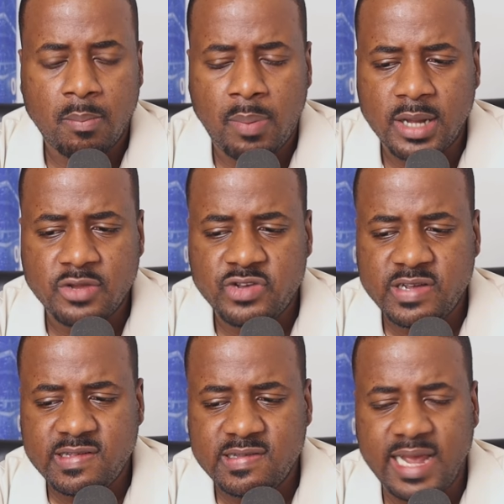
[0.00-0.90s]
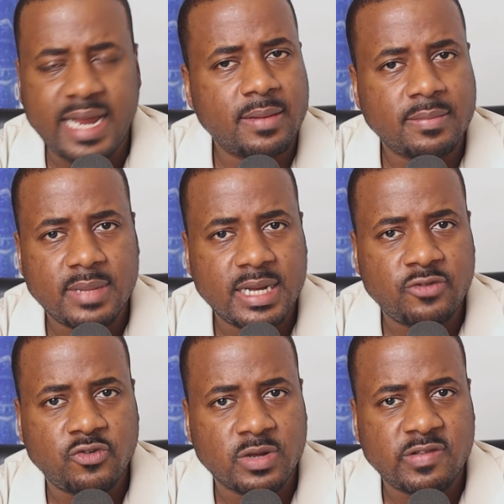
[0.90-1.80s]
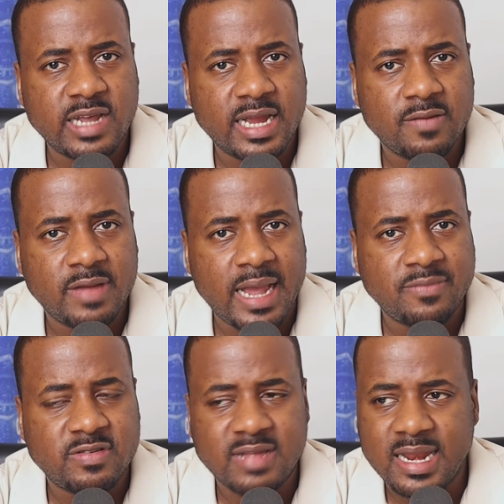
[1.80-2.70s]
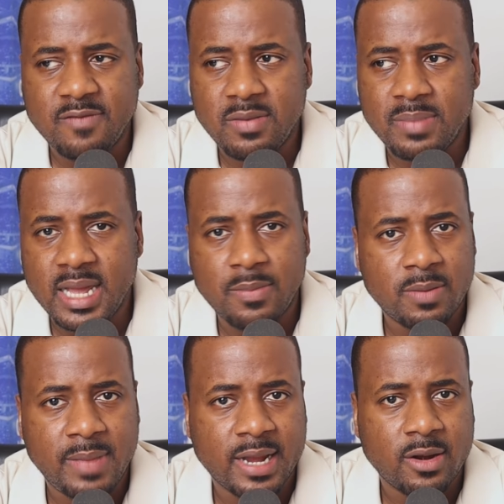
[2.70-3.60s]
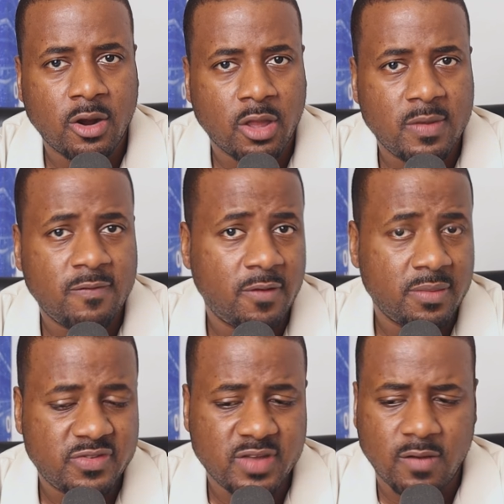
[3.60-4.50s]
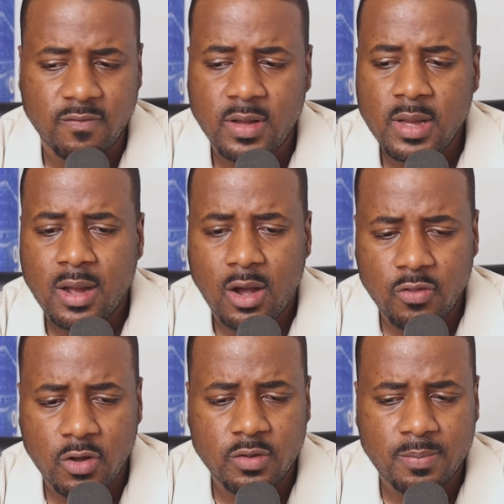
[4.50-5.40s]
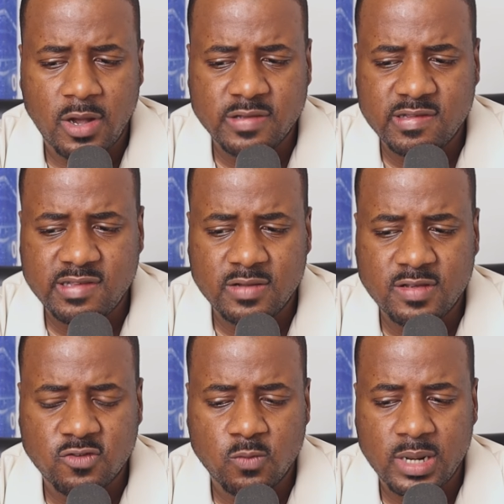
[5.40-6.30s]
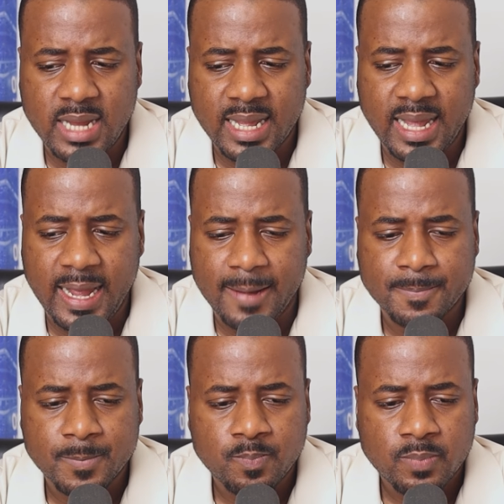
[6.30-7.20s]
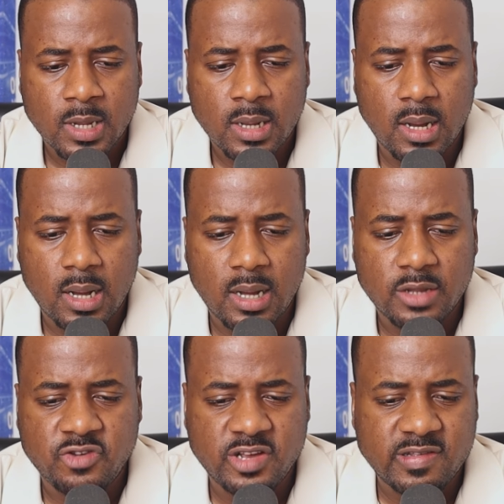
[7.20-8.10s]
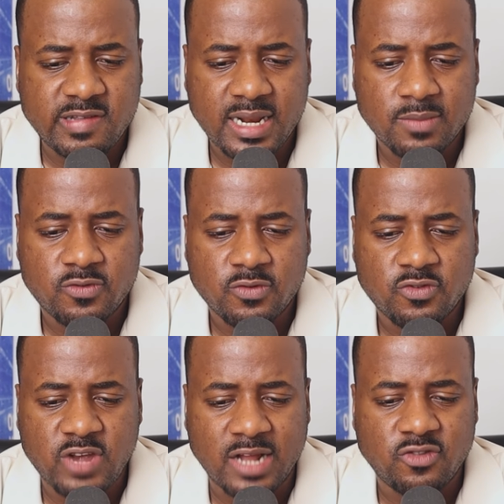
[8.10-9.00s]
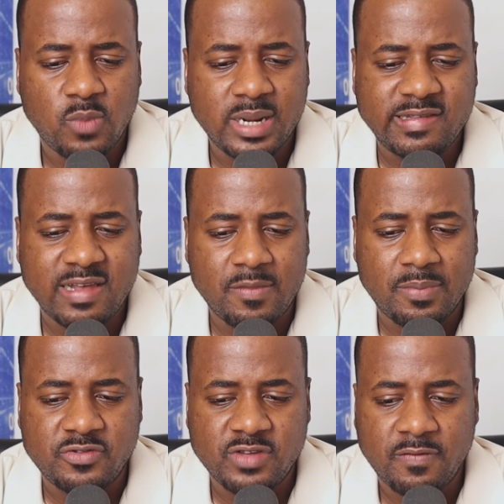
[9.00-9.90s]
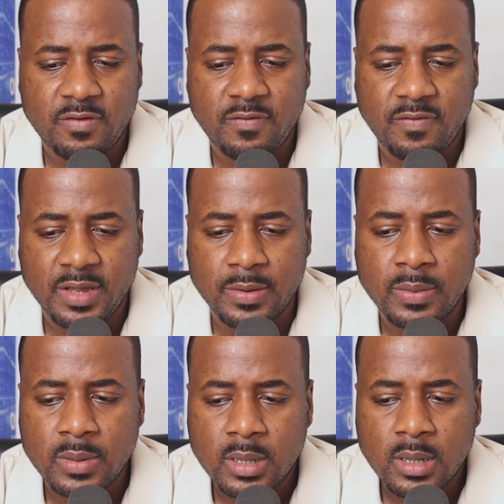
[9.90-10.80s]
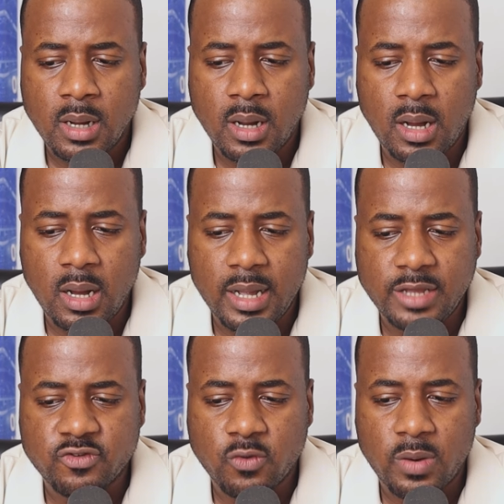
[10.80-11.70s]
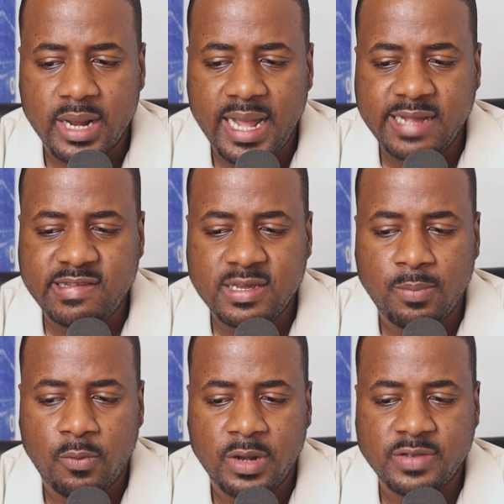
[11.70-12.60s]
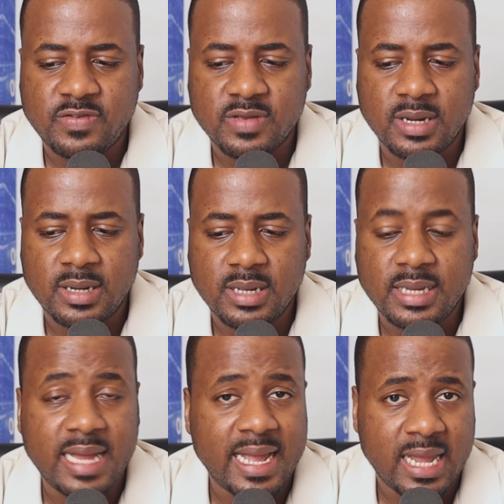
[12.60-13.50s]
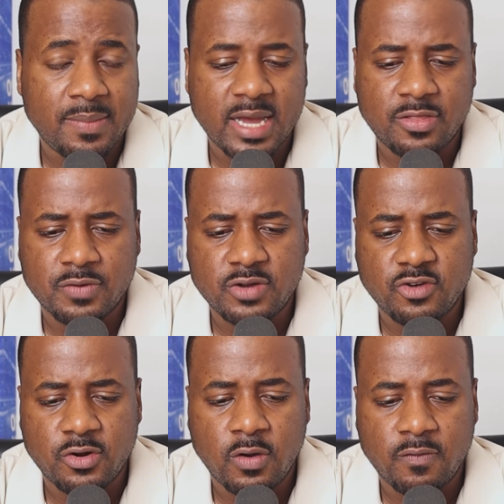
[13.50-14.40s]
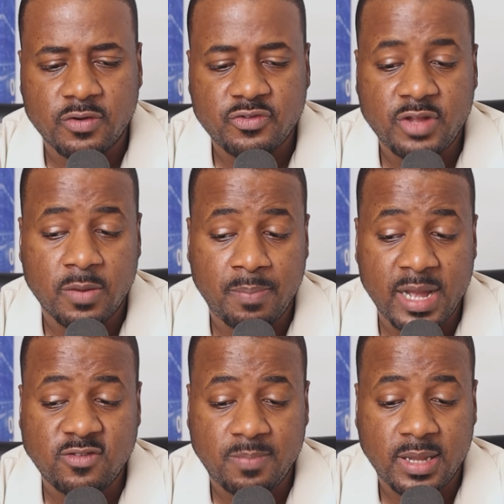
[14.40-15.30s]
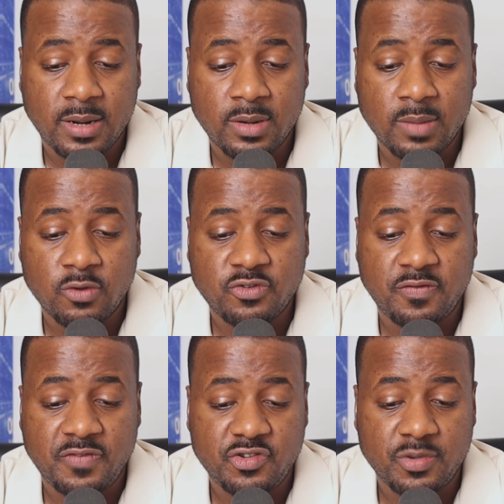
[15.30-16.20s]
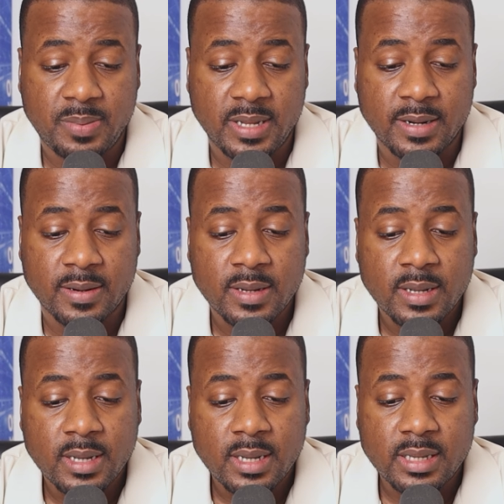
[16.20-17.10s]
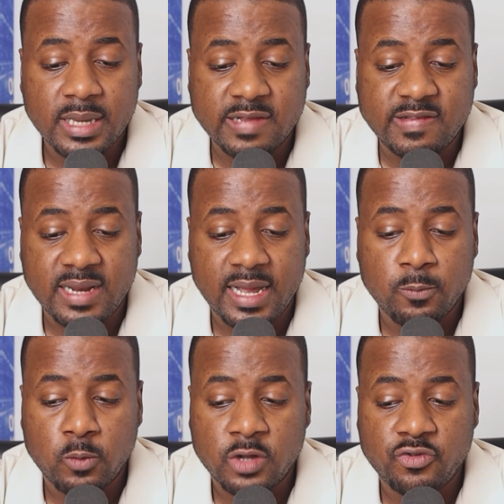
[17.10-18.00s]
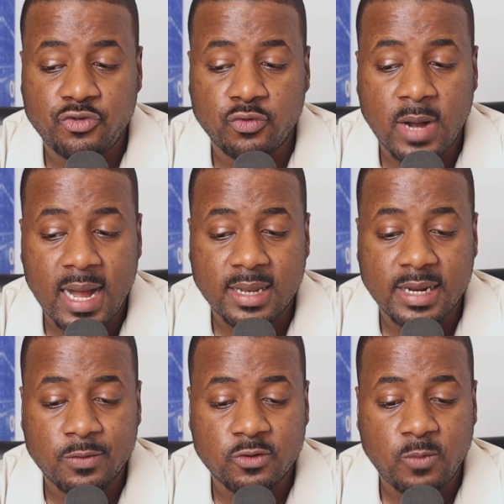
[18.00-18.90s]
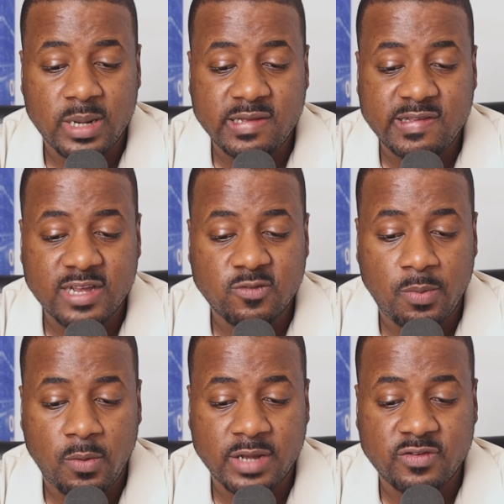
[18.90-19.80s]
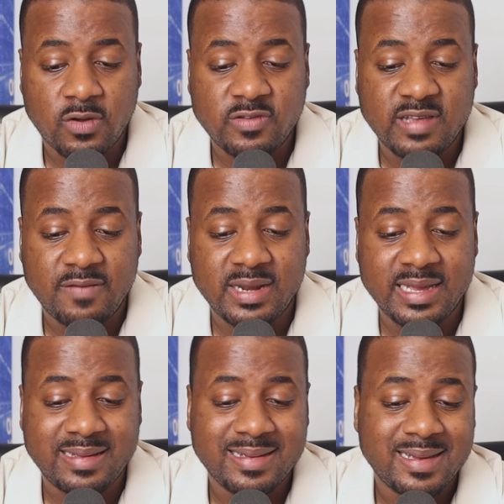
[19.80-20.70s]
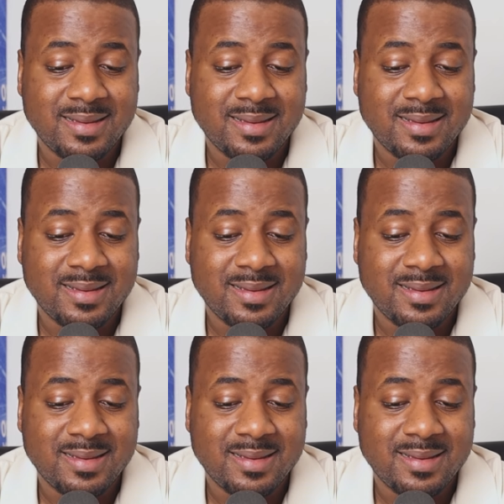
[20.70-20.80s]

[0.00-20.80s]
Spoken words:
But Jason Tatum, in two consecutive games, has not even been able to make an argument for himself. Although the Boston Celtics won that game, Jason Tatum shot 27% from the field and scored 18 points in that game. He had three turnovers. Their best player, or their most efficient player yesterday, was Drew Holiday with 26 points on 79%